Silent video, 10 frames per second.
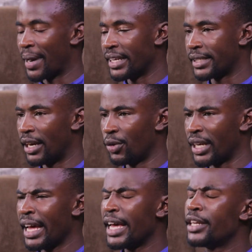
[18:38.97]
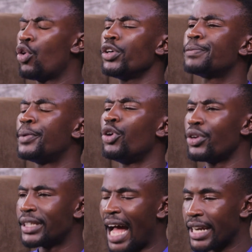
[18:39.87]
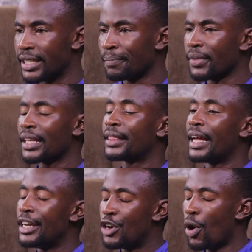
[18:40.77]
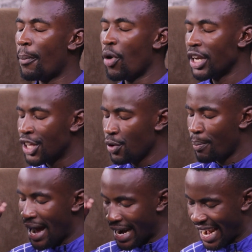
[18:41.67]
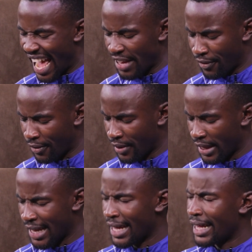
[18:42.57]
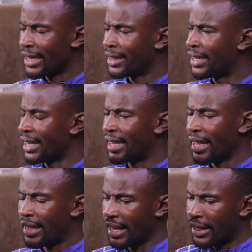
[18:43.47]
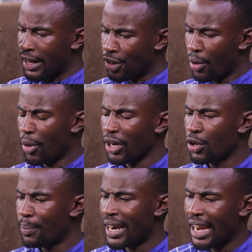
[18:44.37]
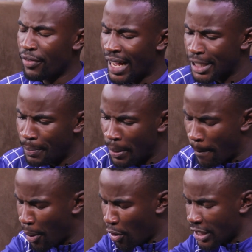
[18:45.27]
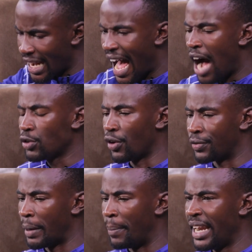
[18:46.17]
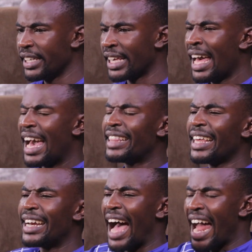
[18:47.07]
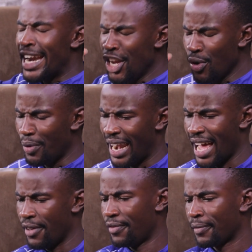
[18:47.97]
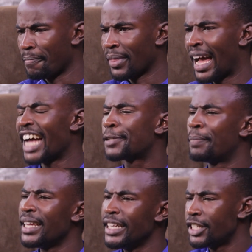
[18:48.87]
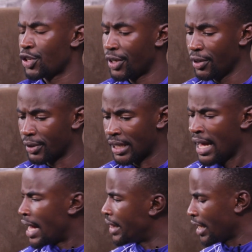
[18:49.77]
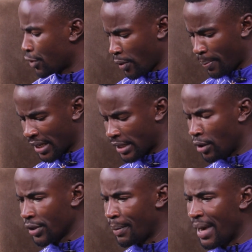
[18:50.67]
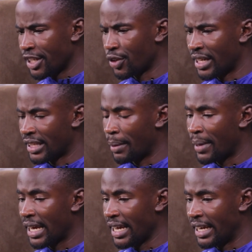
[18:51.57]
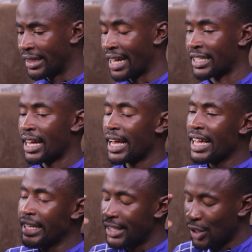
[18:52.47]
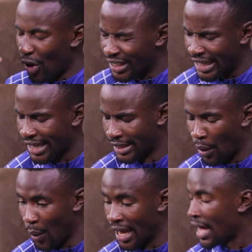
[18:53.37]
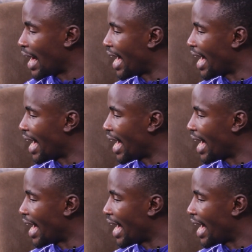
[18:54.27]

Praise the Lord. It goes beyond that the normal human life. The, the, the, the, normal human life has been brought out of the place, and then a new life has been introduced. And that is what Pastor Lucy mentioned at the beginning that it is not just the way.